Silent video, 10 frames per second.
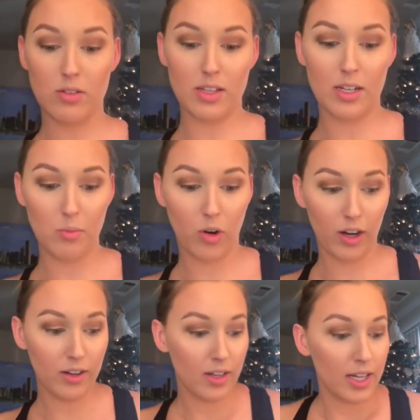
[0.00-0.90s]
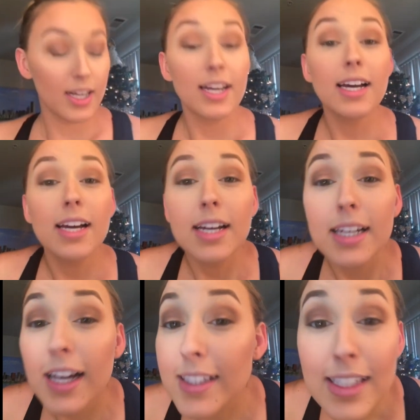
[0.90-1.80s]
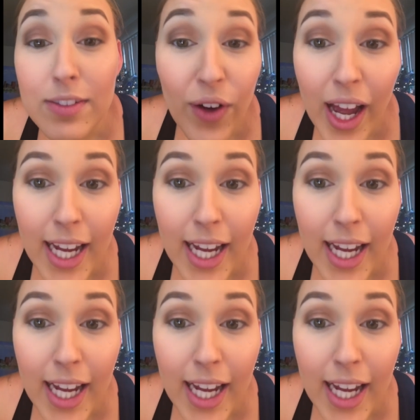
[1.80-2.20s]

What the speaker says: with it anymore because it's fine.